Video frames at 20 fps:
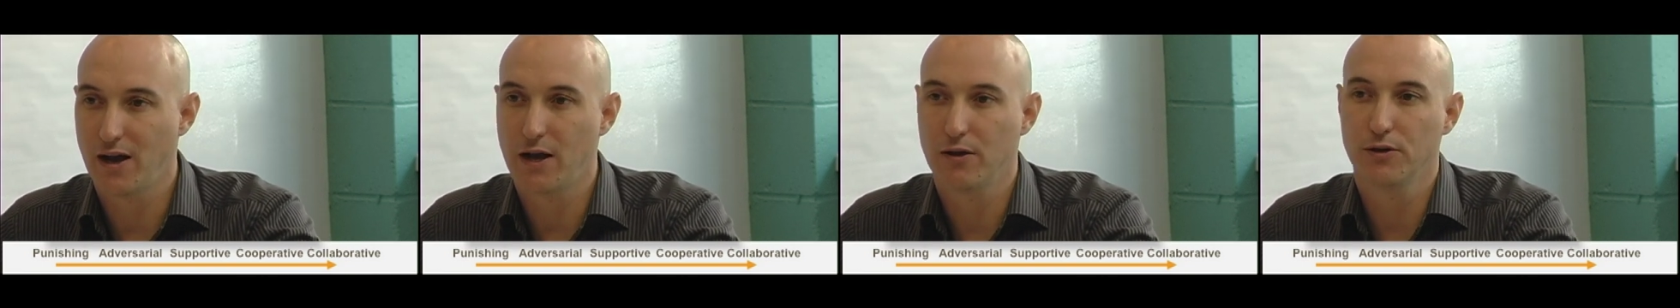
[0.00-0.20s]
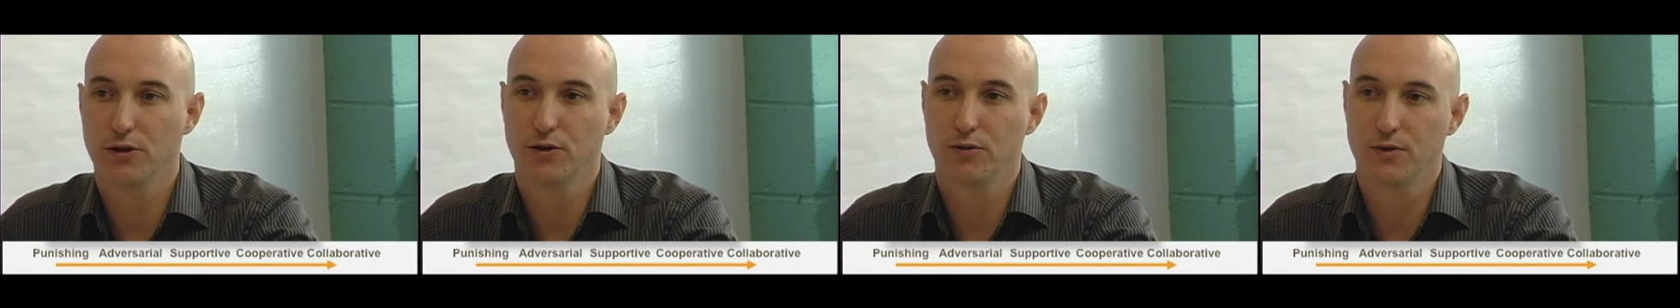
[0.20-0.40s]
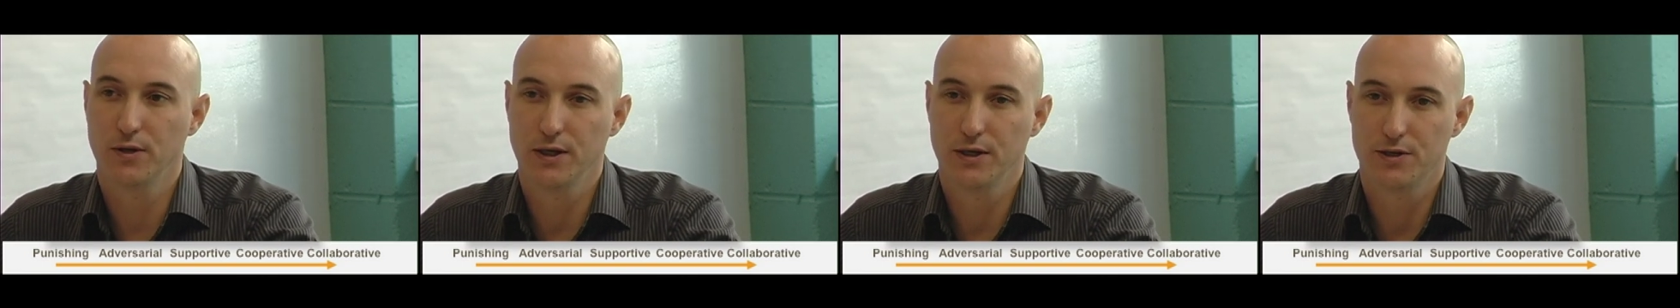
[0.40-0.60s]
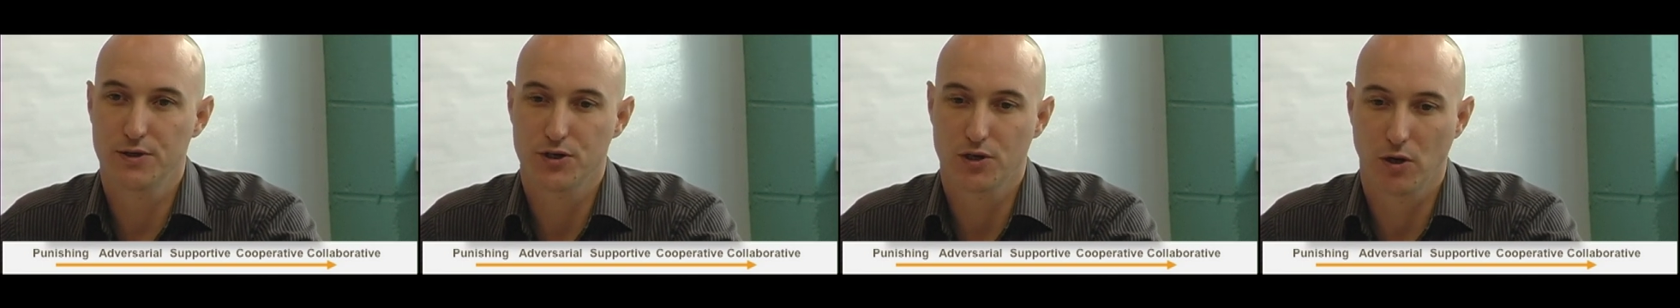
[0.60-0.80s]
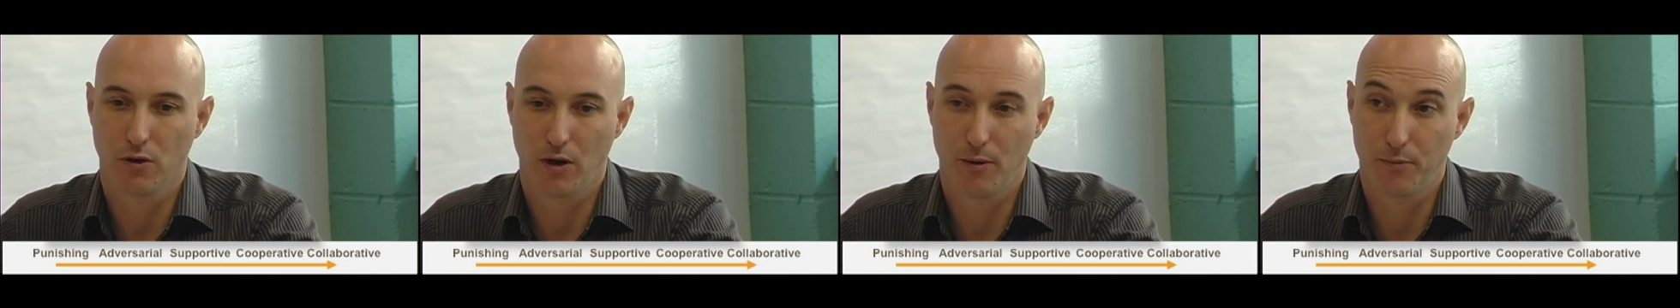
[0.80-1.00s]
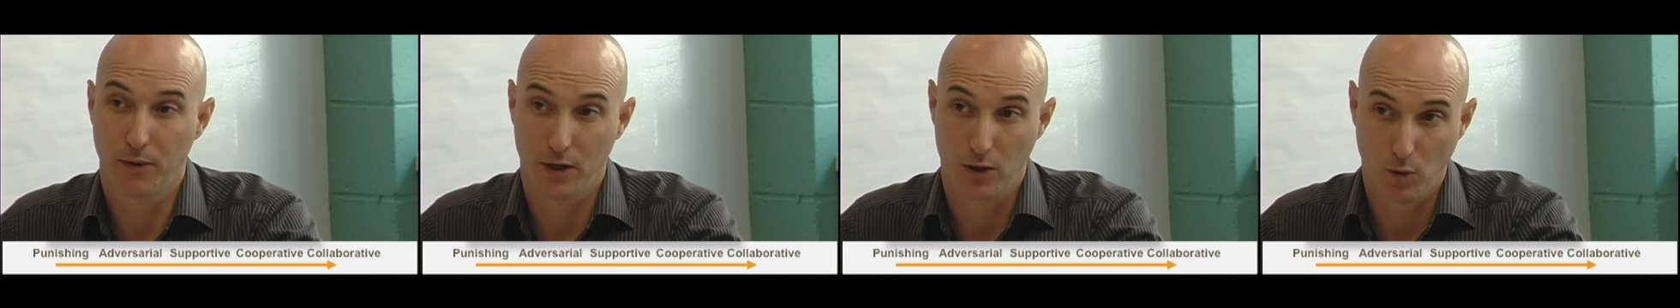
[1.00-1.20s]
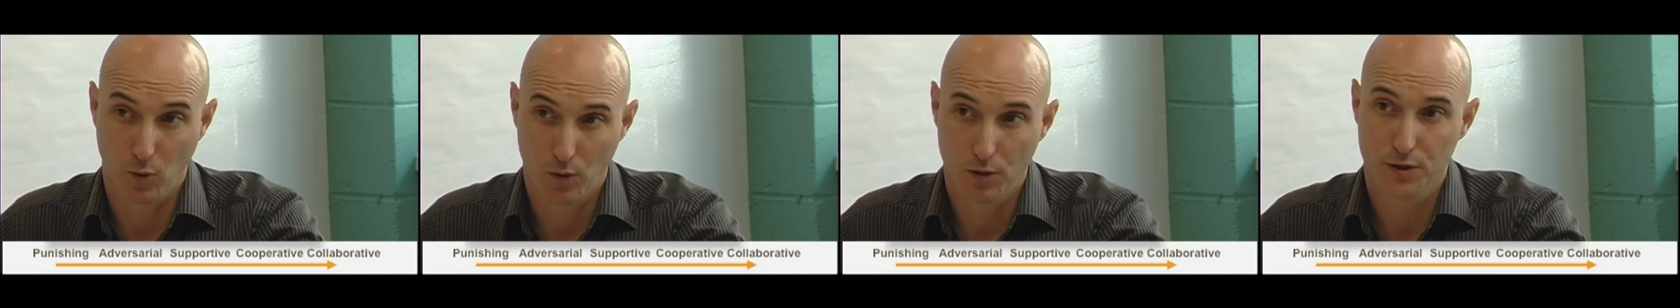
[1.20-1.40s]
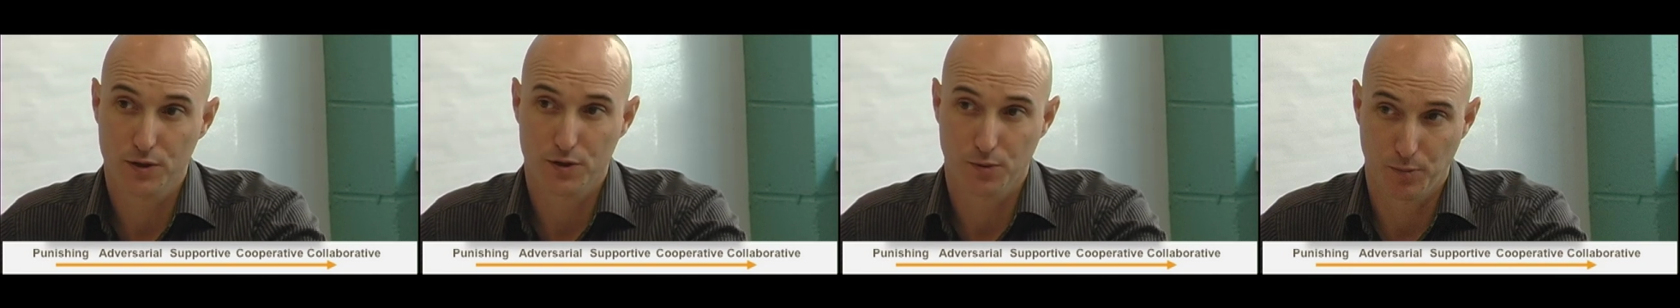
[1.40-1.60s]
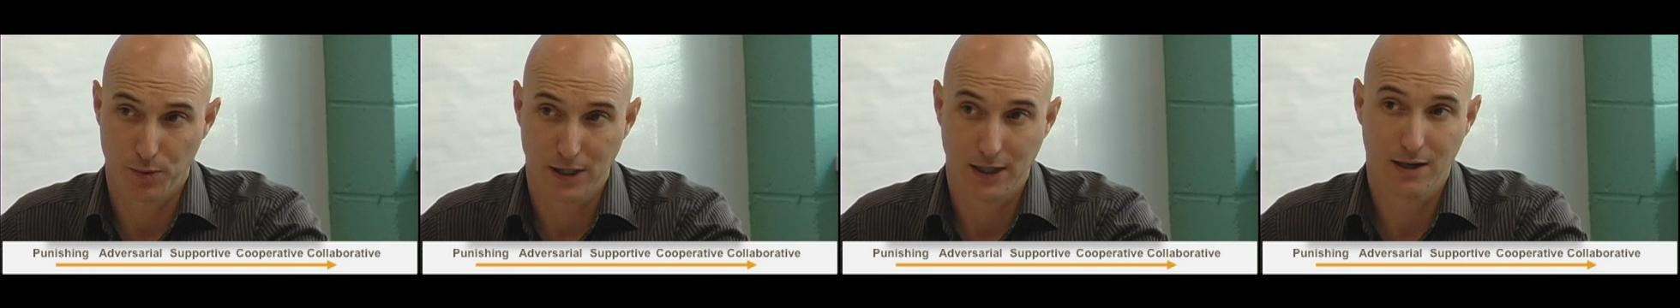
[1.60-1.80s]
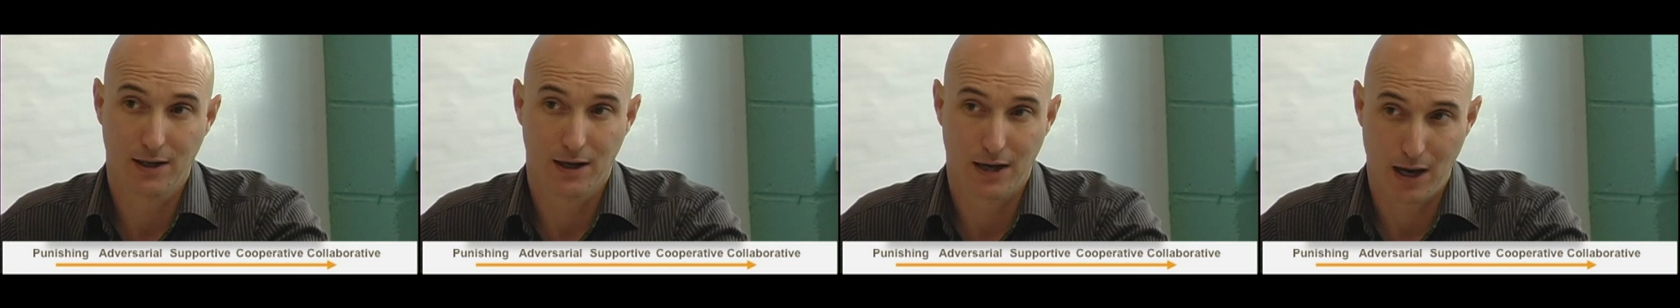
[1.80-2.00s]
How do you need to show up in order to
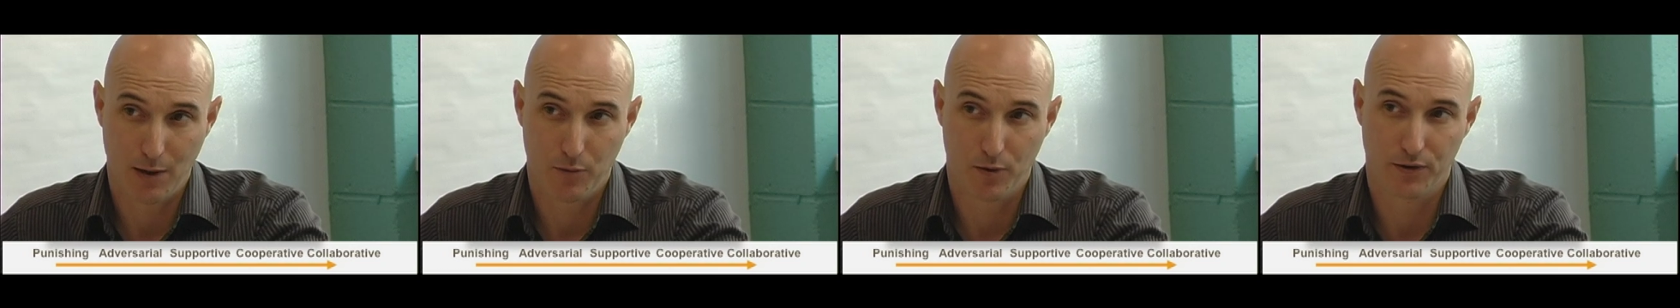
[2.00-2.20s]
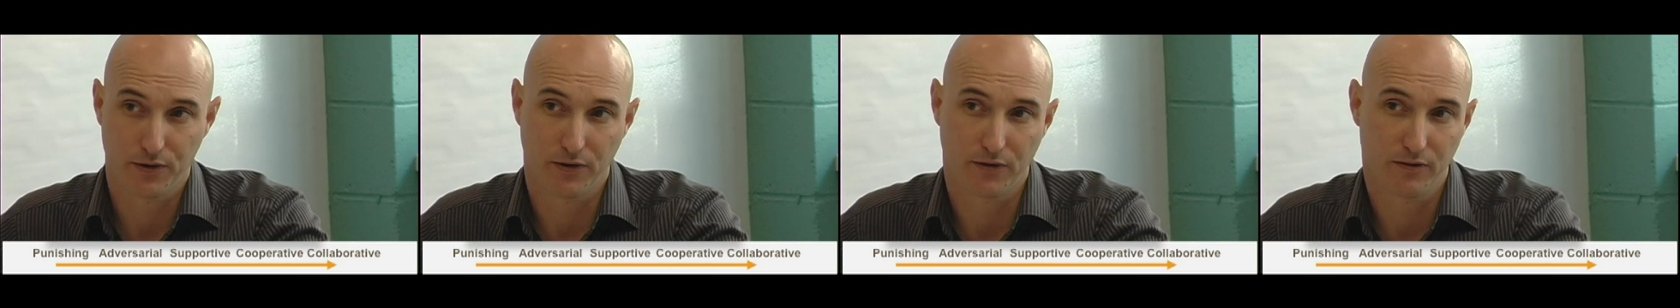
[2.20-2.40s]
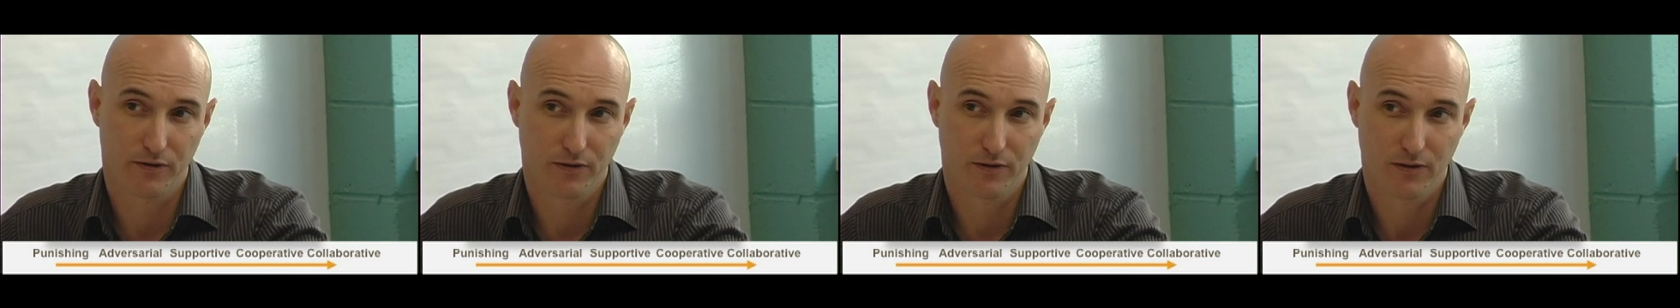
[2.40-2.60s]
be collaborative?